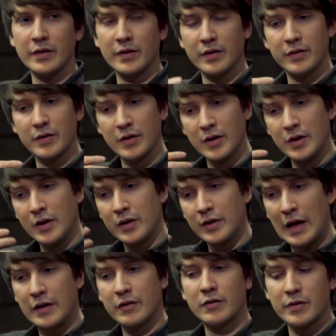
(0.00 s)
The
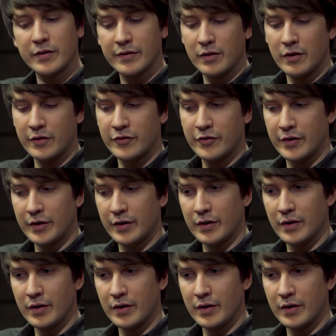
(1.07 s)
caterer is launching